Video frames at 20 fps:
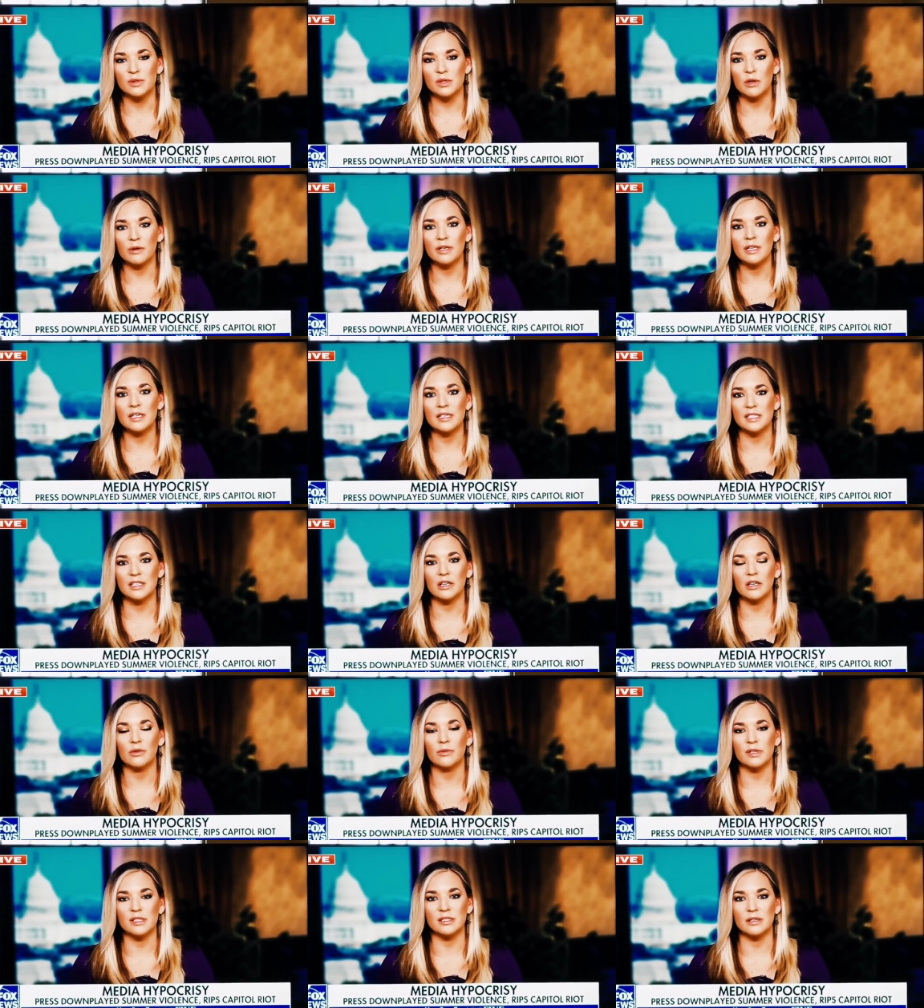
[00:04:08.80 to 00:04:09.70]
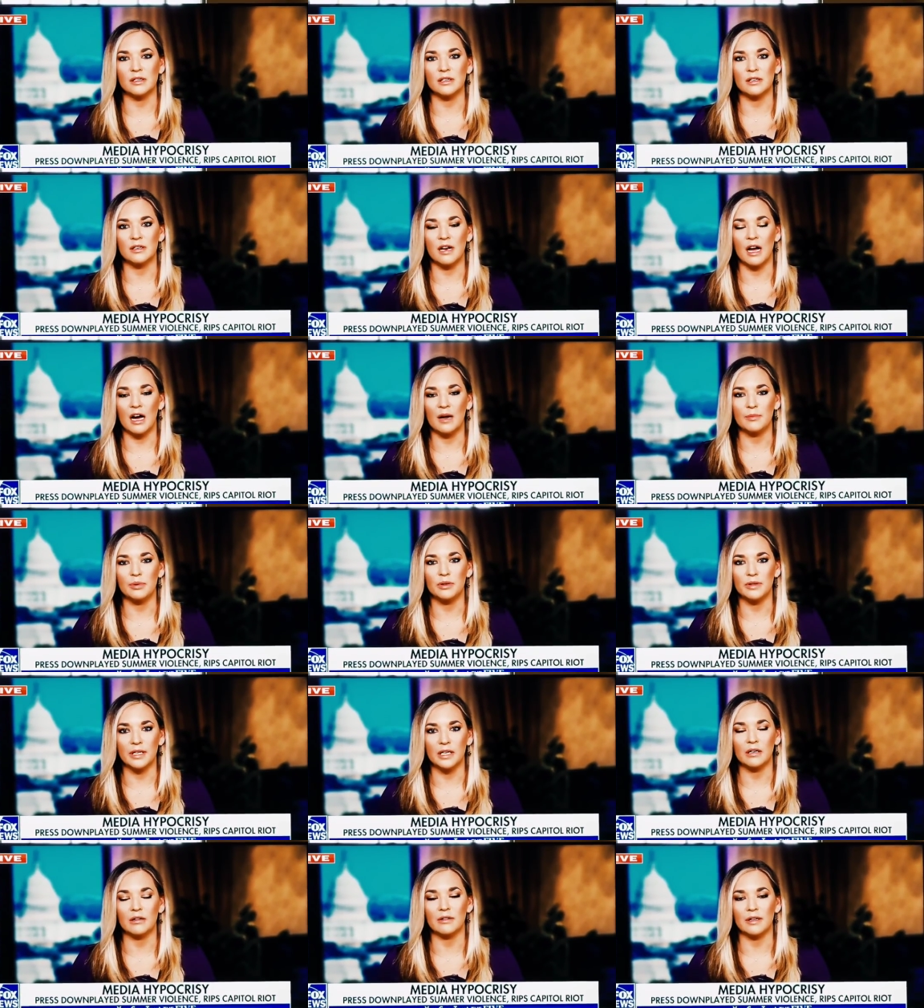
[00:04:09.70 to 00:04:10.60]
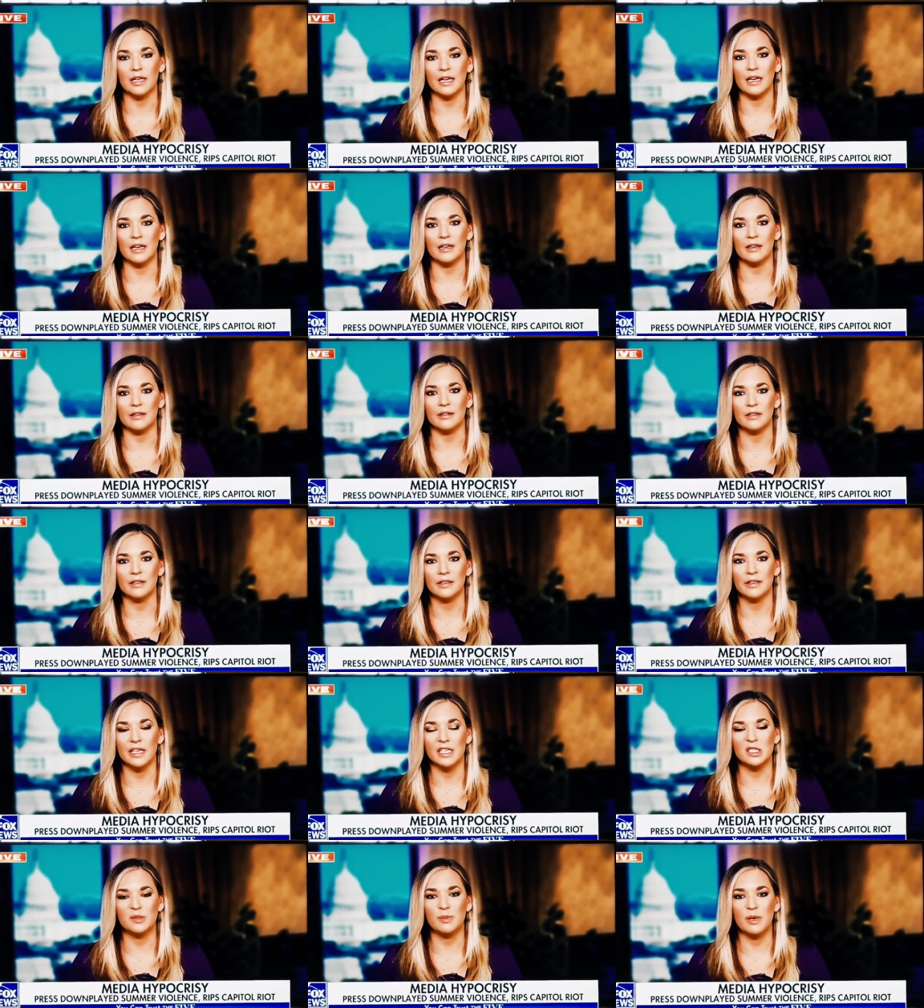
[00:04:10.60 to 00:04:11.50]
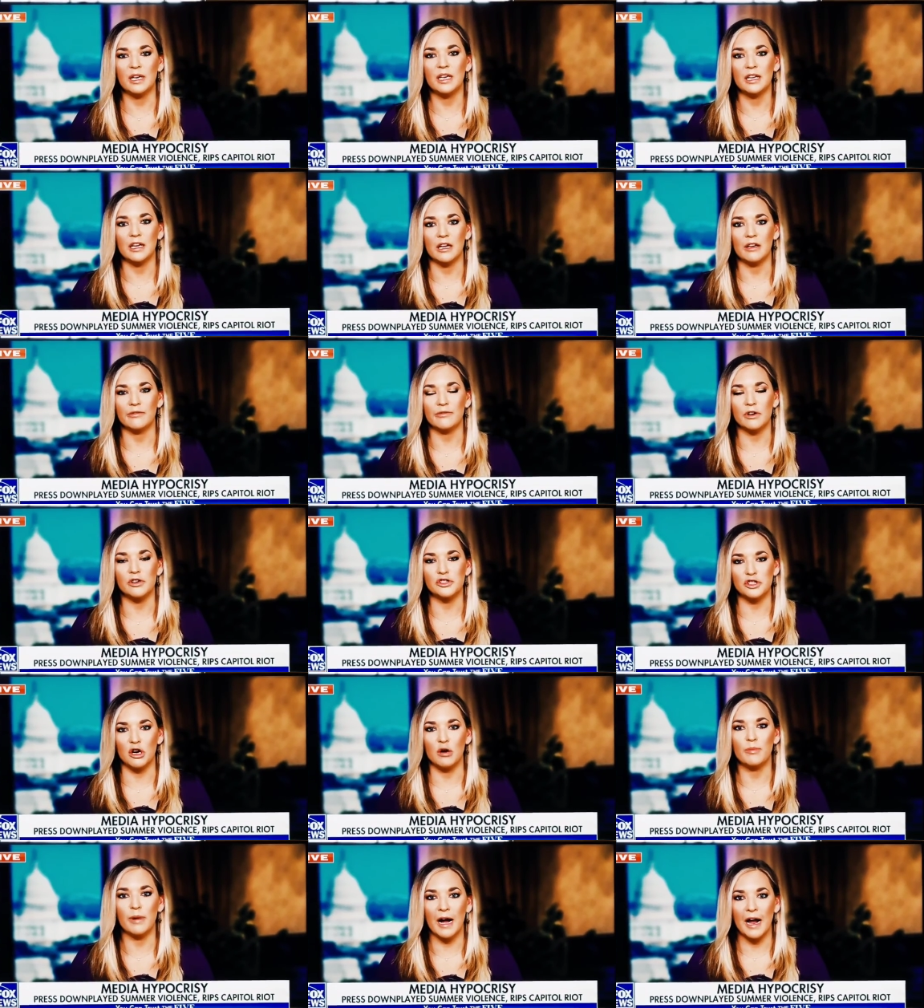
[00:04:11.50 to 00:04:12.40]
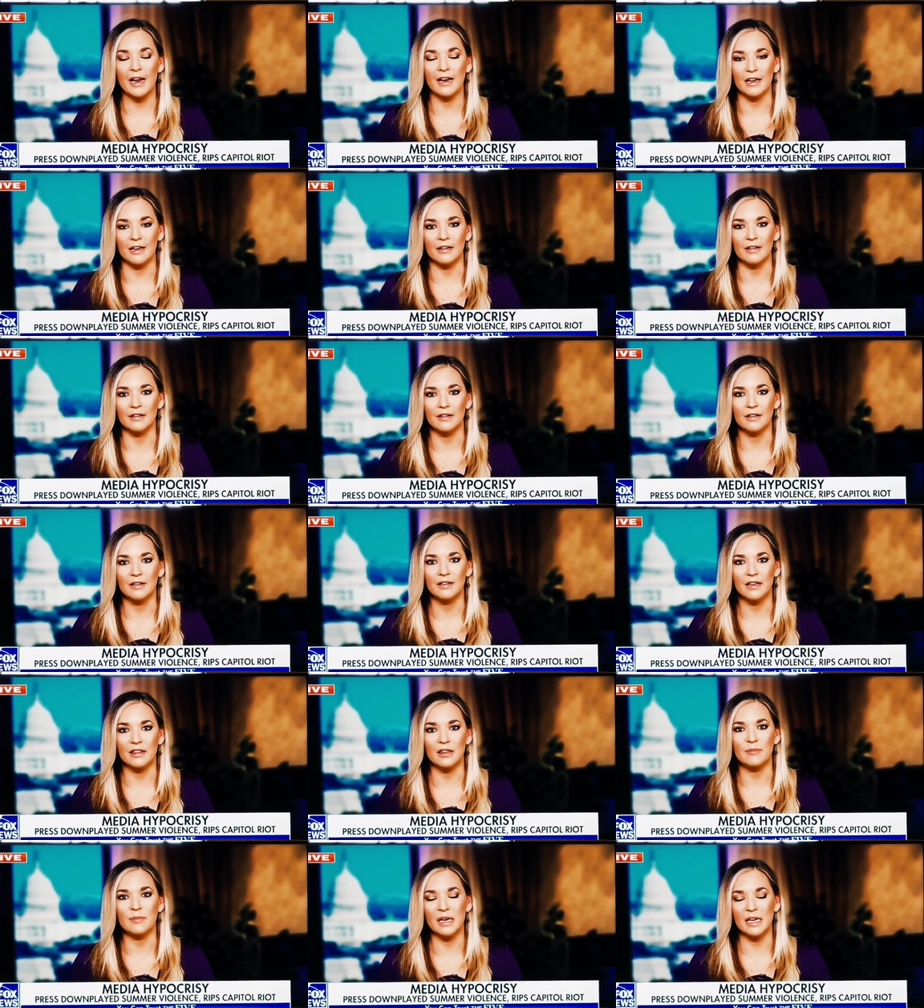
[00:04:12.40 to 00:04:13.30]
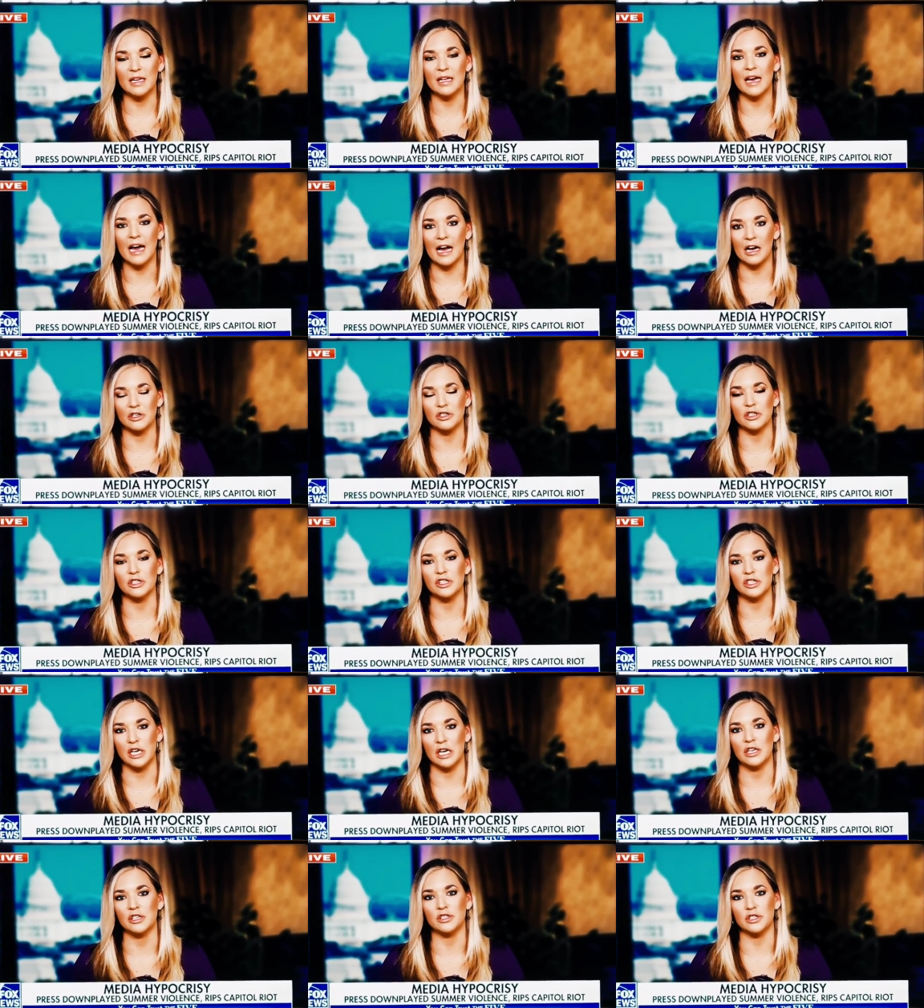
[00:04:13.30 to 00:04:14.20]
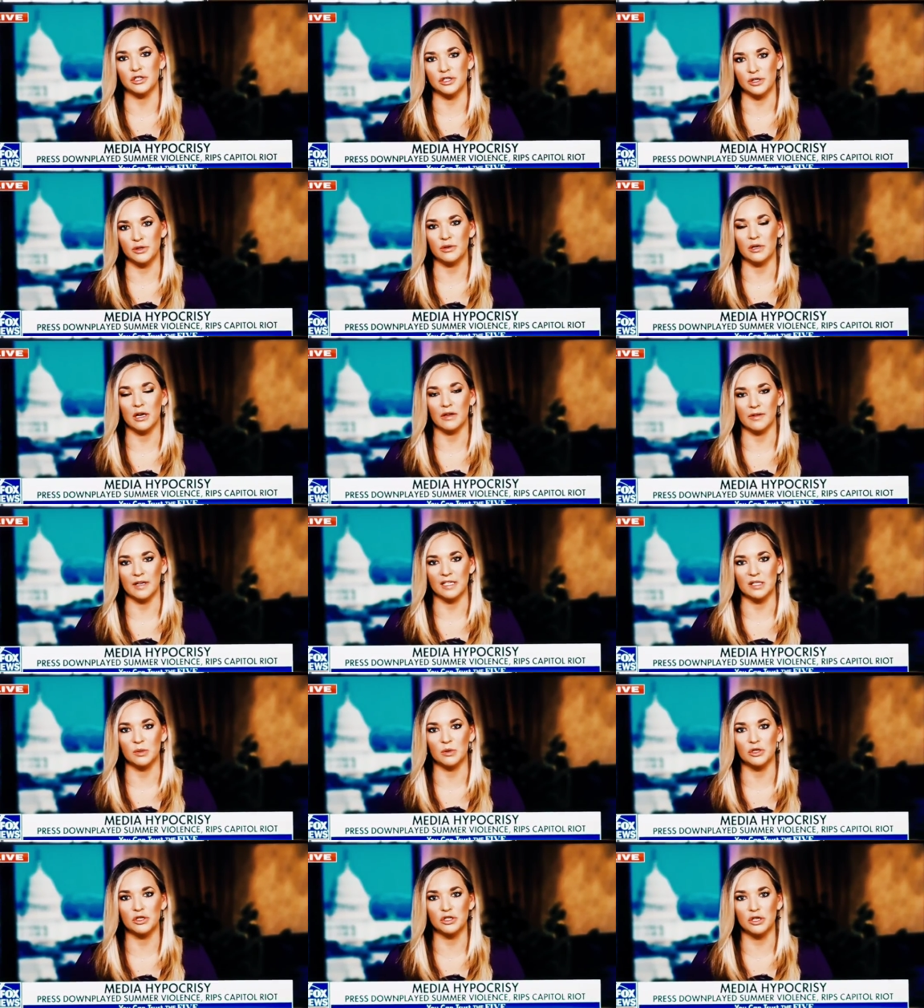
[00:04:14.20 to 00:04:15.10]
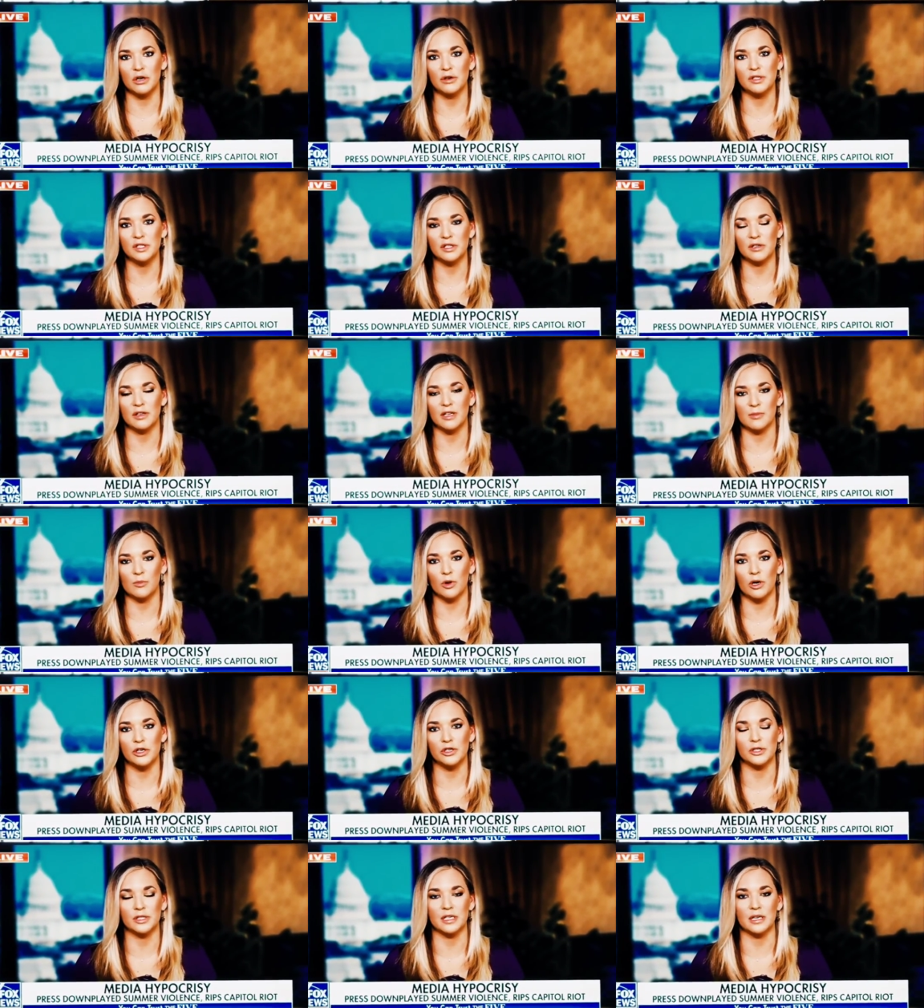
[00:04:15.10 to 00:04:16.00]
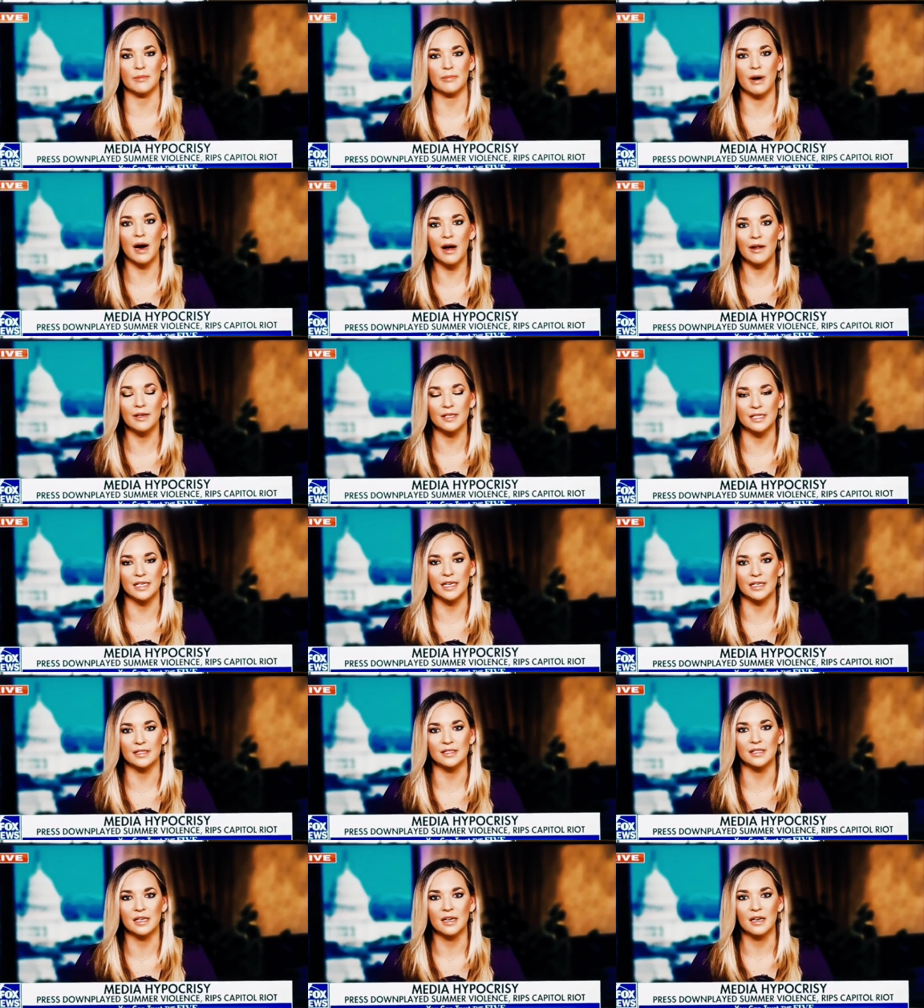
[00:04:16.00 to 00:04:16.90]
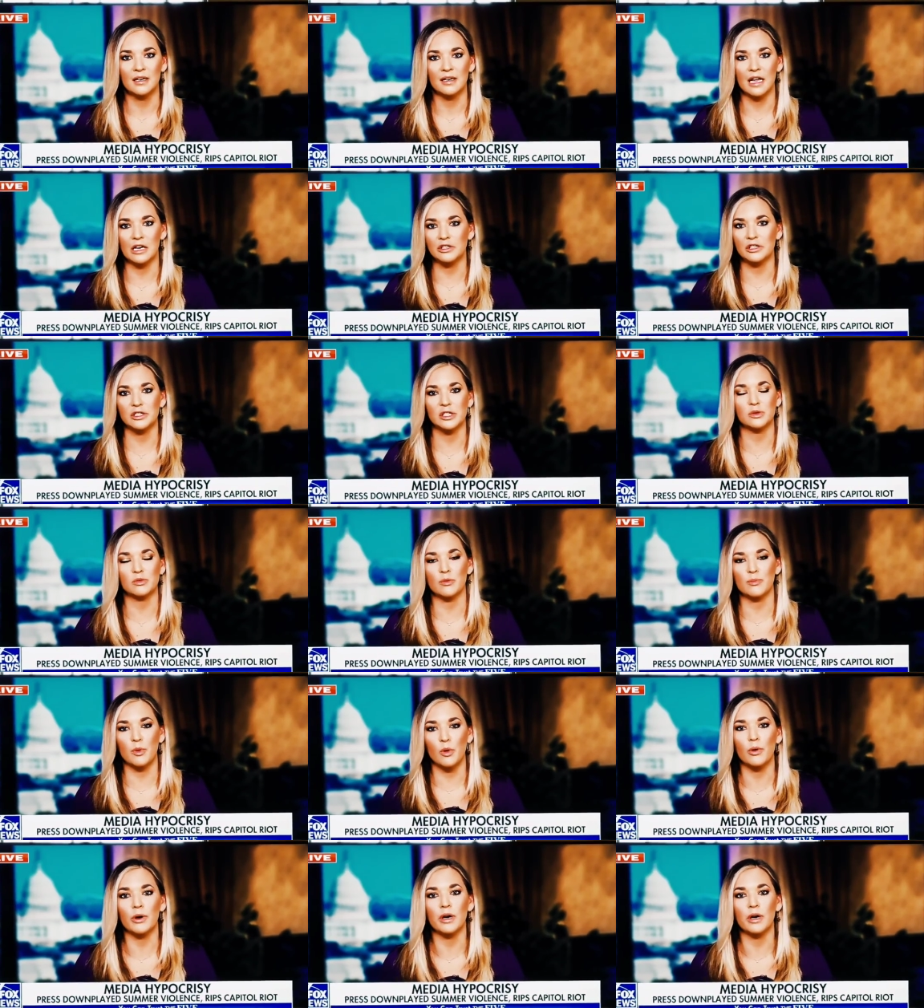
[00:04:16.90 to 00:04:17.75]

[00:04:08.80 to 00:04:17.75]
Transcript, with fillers: So it was only until it was not politically expedient for Joe Biden that the media actually changed their tune on this, which shows you they're more interested in politics, actually just